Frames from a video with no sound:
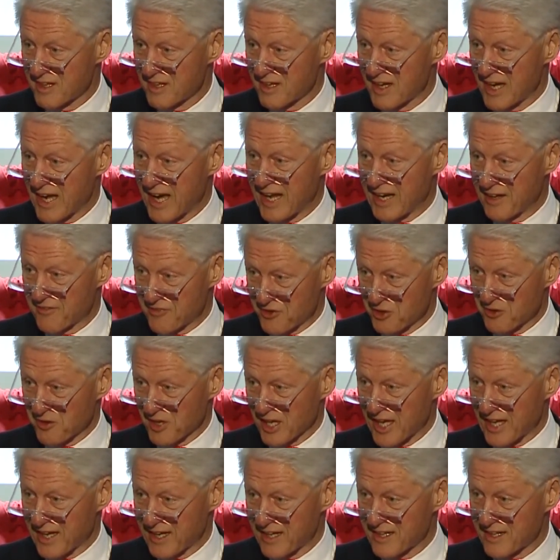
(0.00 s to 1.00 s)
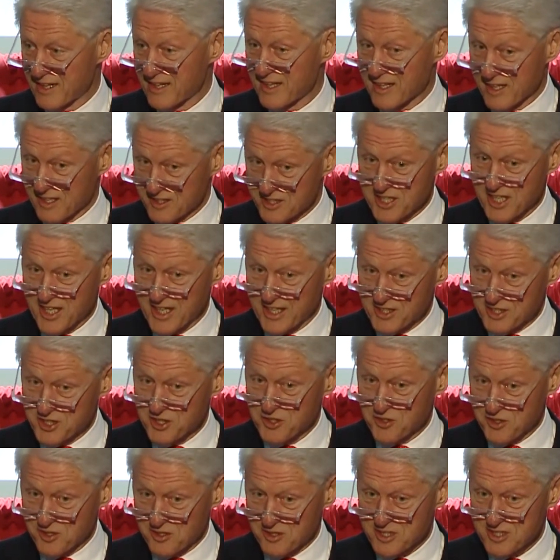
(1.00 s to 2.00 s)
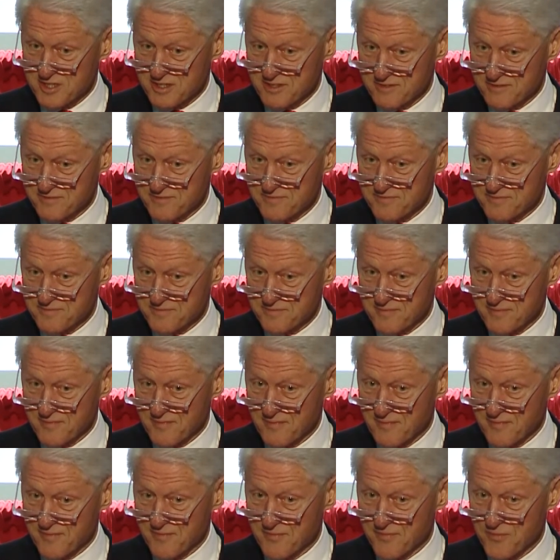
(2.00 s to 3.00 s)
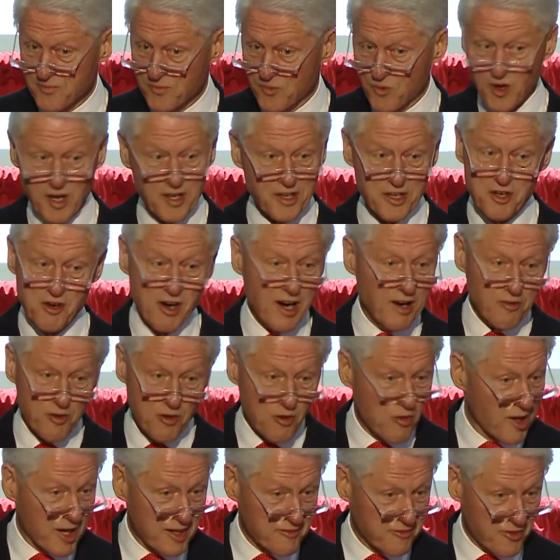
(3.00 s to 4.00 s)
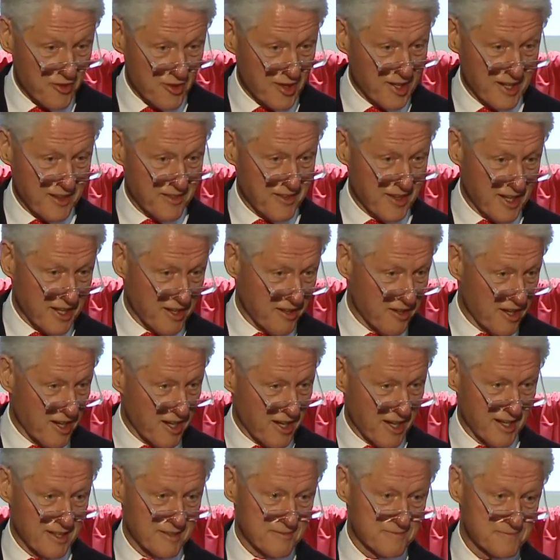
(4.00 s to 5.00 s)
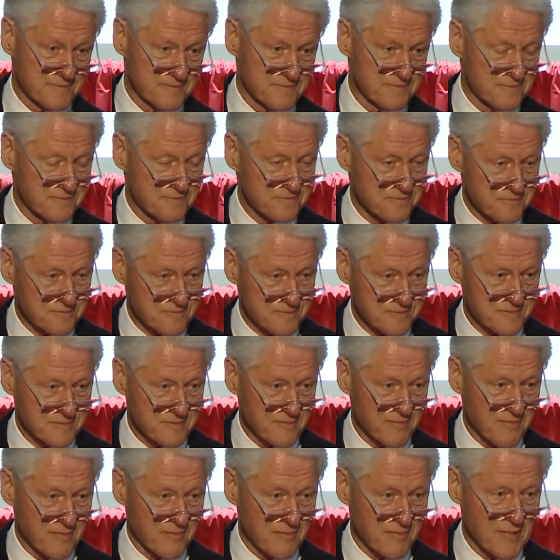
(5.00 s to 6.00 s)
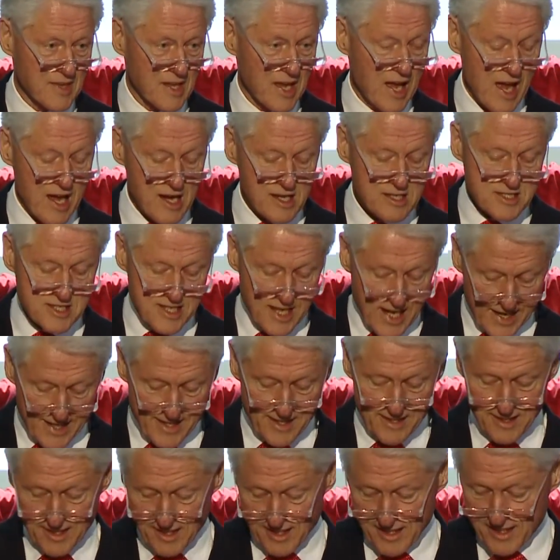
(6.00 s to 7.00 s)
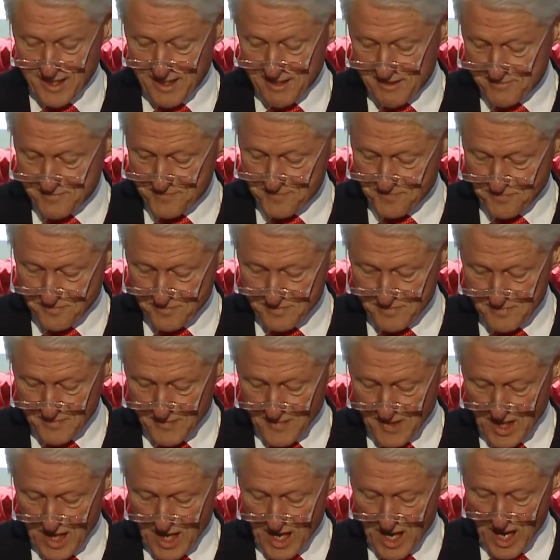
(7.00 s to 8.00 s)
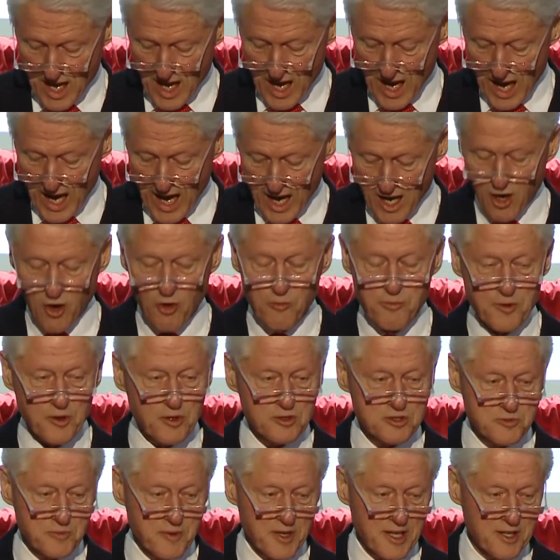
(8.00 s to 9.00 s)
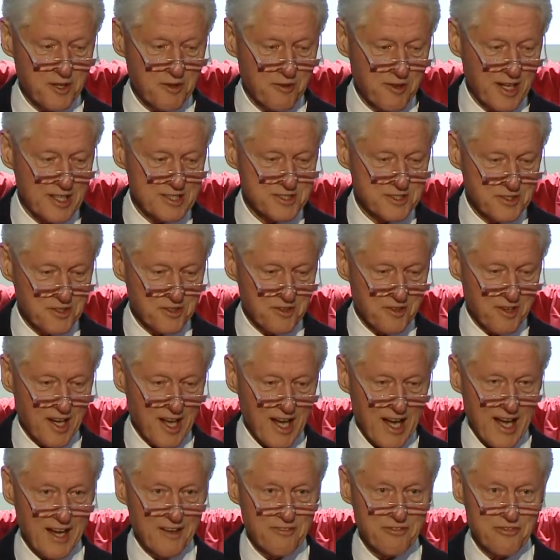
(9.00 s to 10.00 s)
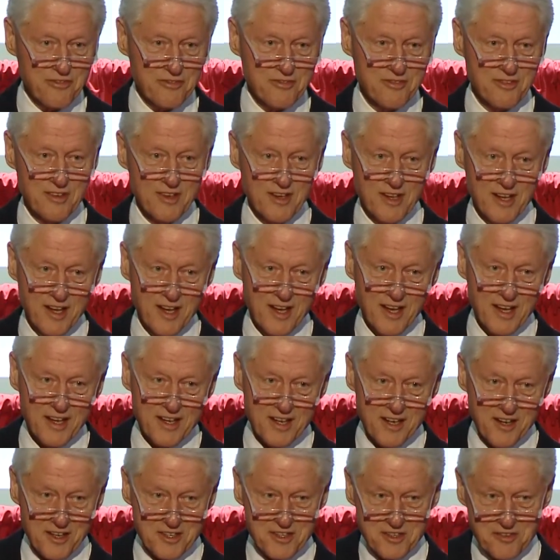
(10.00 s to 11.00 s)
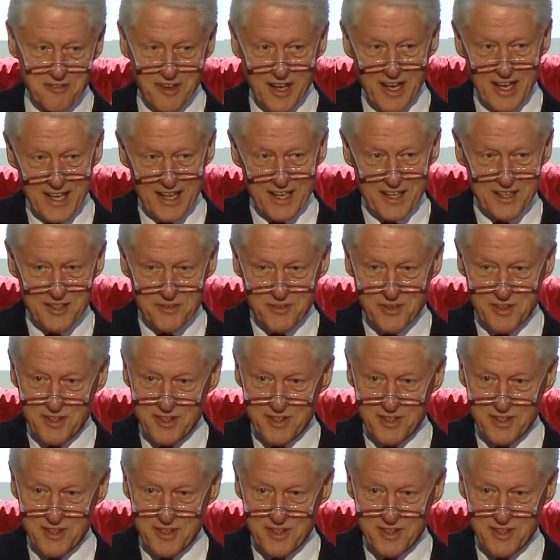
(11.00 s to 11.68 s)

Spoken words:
And if you let it, it'll change yours, whether you ever run for anything or not. Secondly, I hope you'll spend the rest of your life cultivating